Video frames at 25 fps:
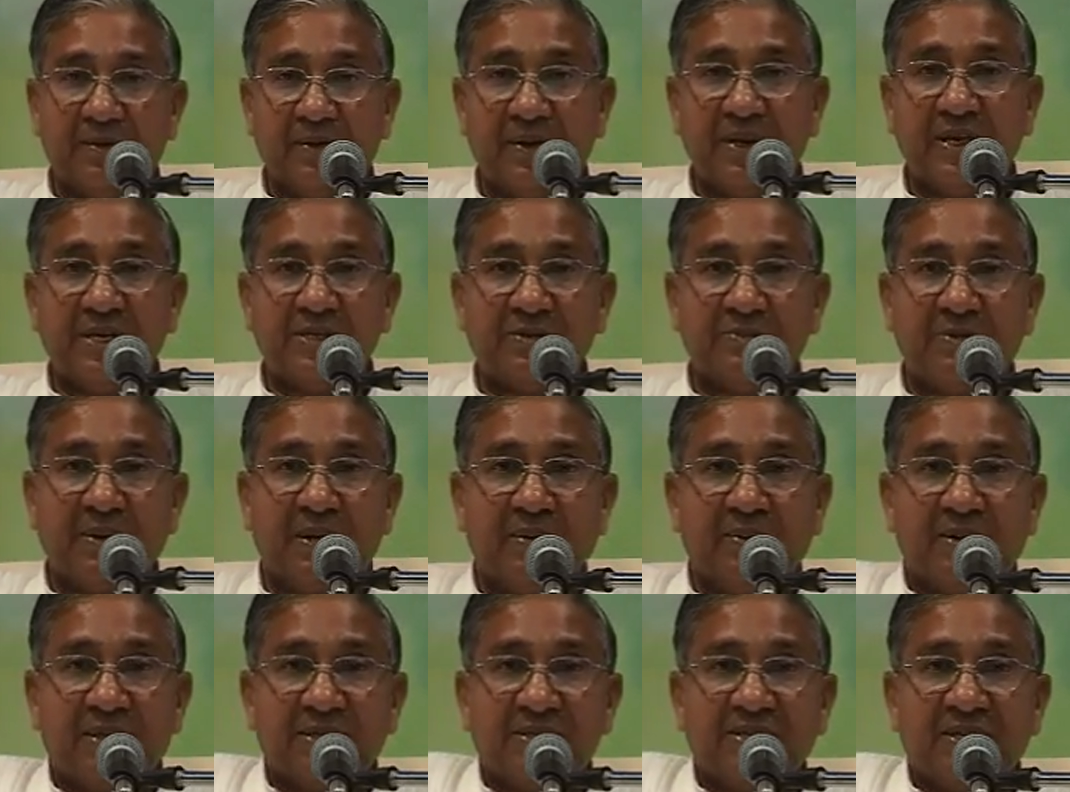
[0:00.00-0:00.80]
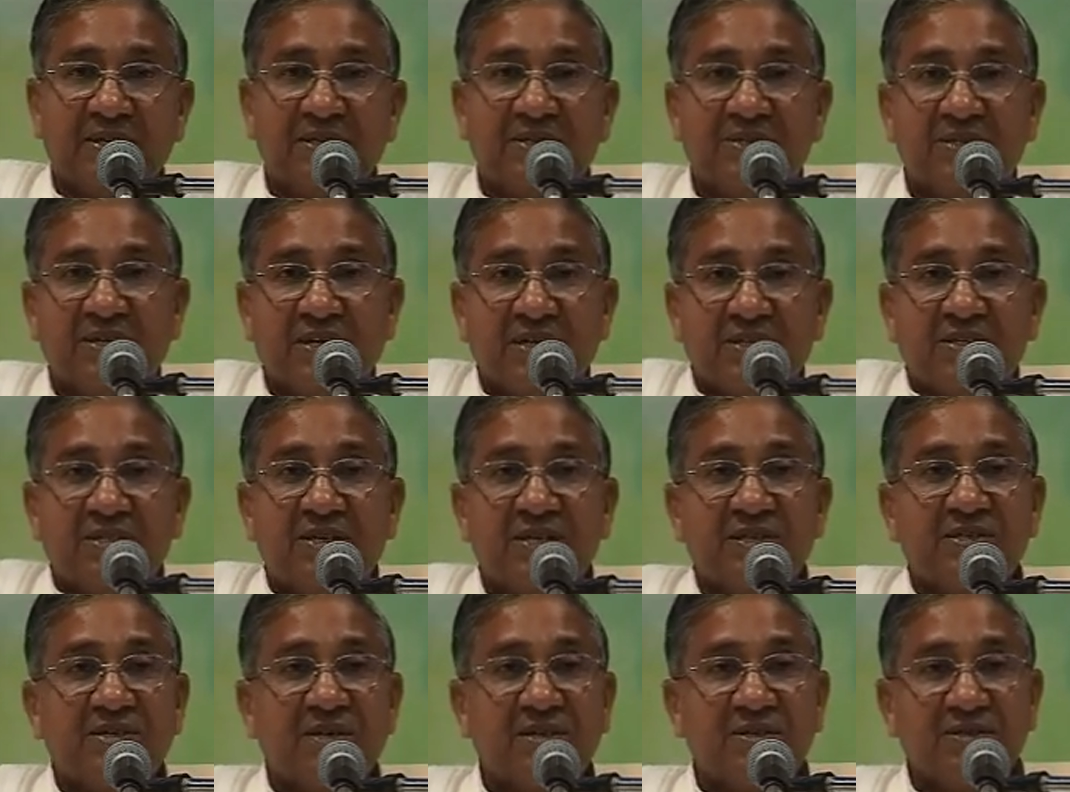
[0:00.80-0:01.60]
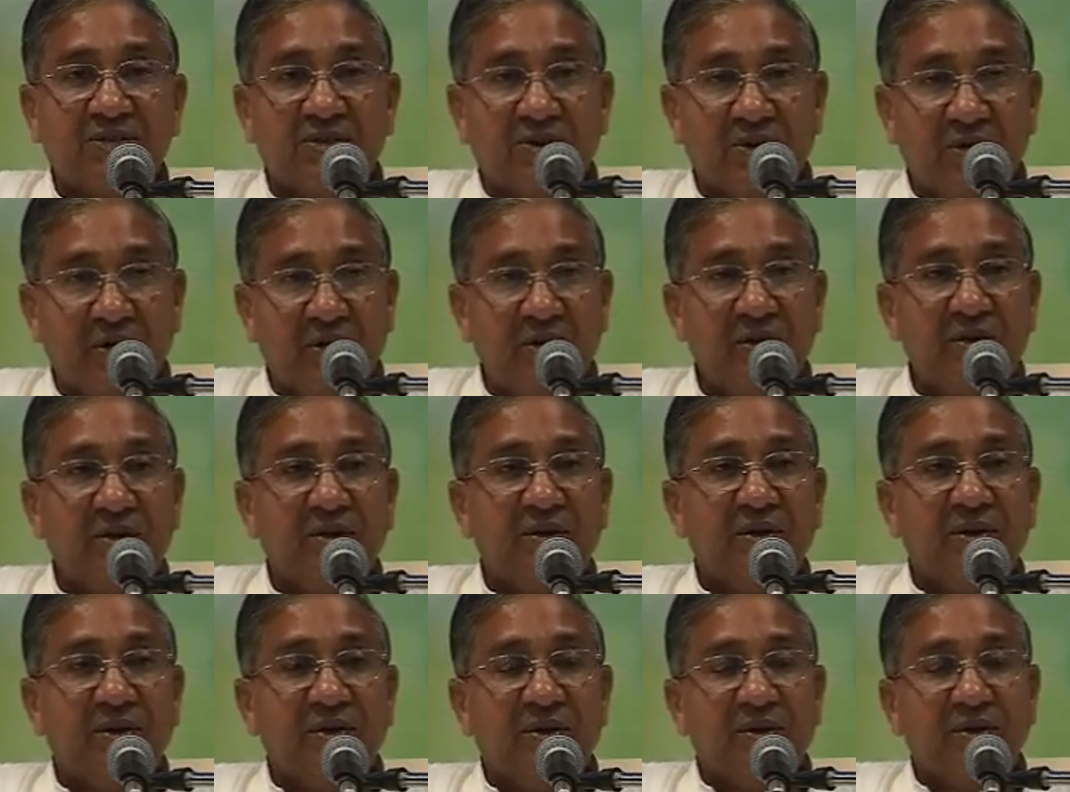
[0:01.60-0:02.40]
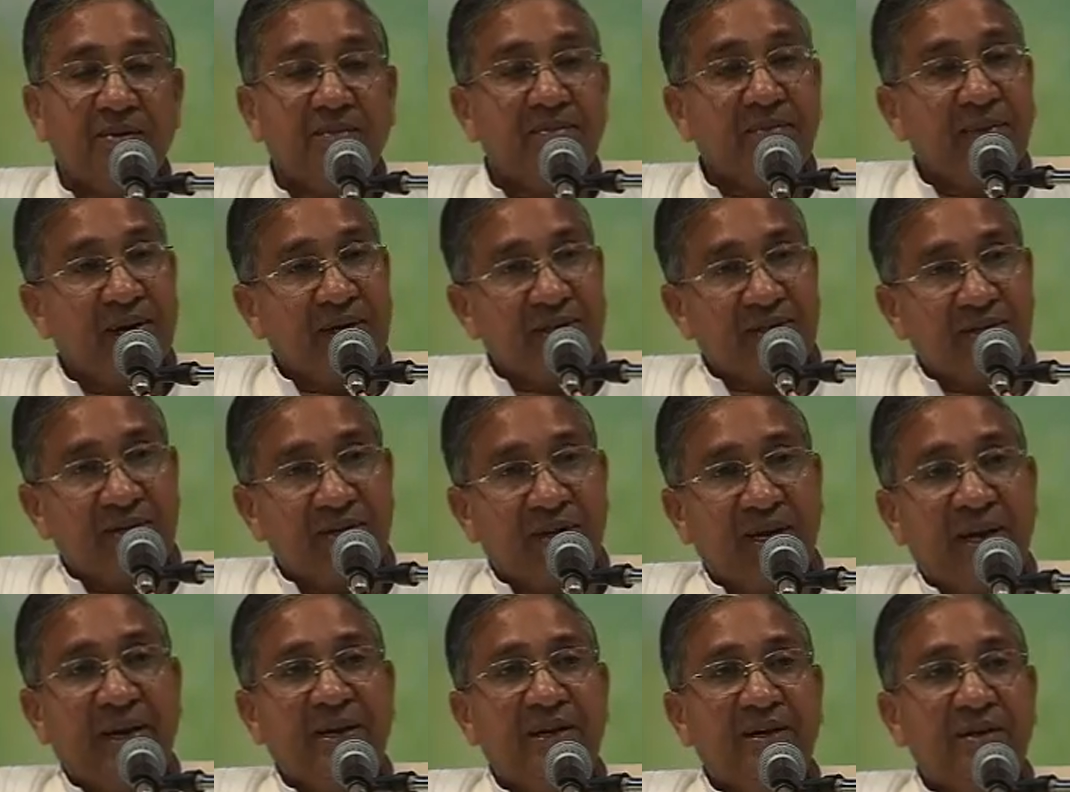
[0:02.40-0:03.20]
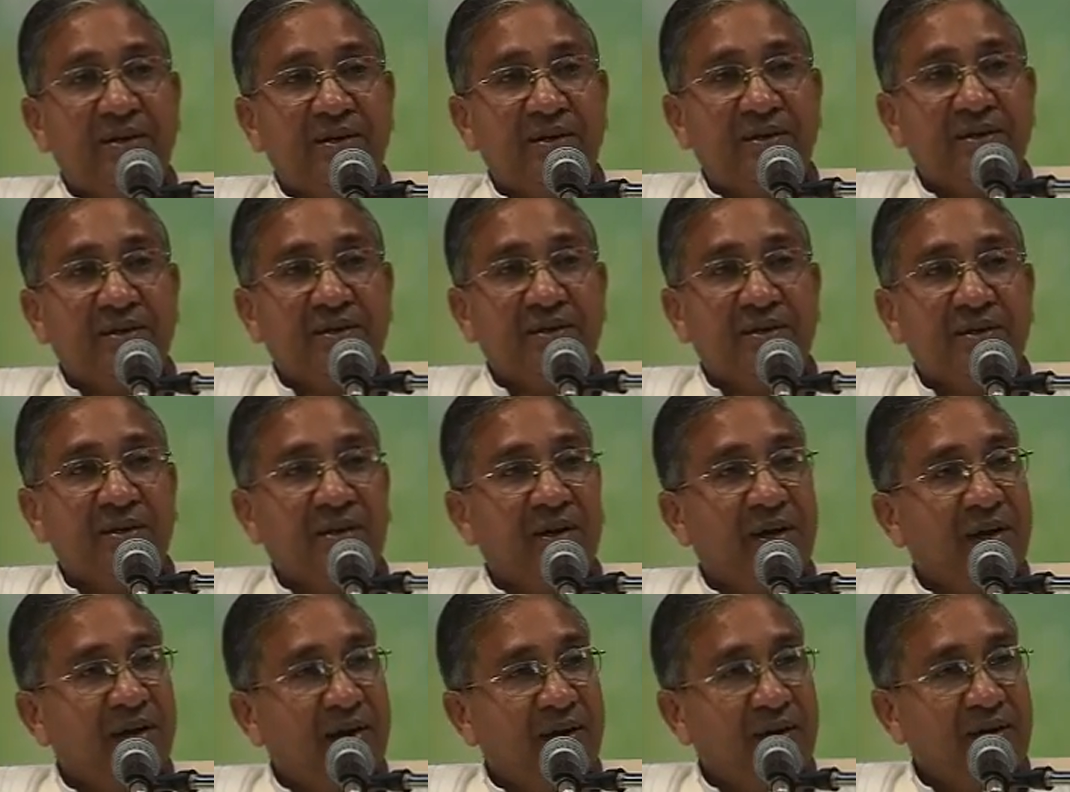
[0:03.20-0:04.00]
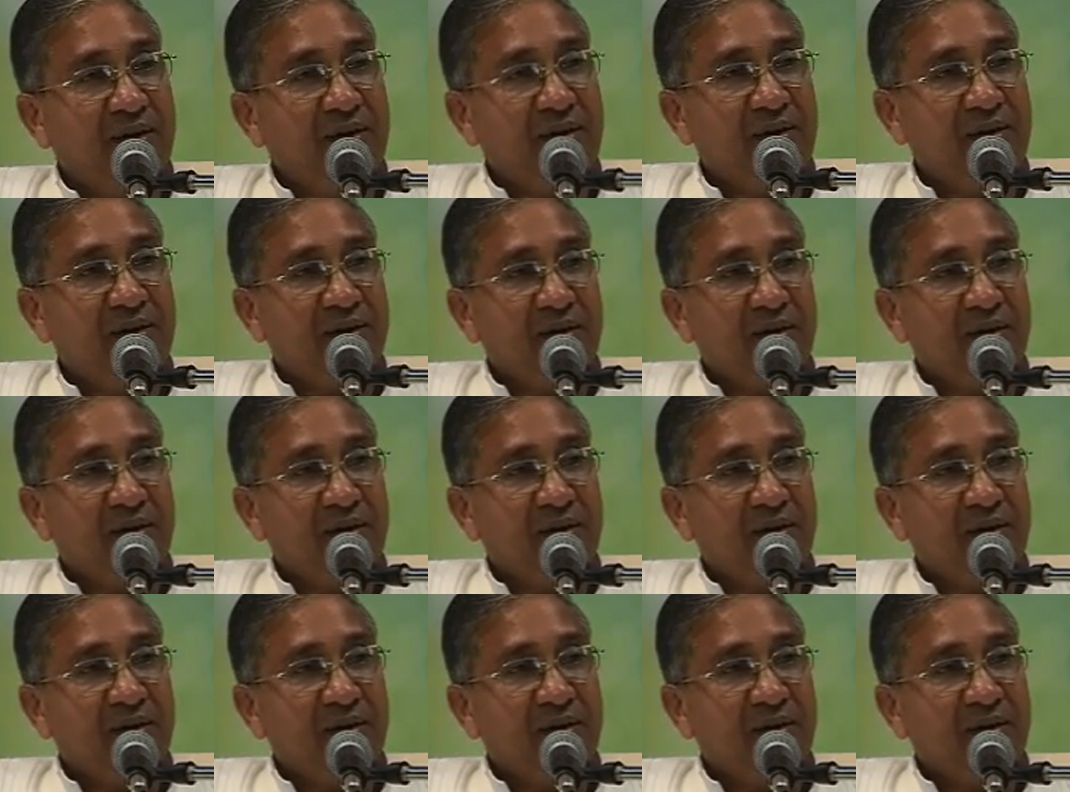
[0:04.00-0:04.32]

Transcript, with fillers: as Baba says, success is your birthright and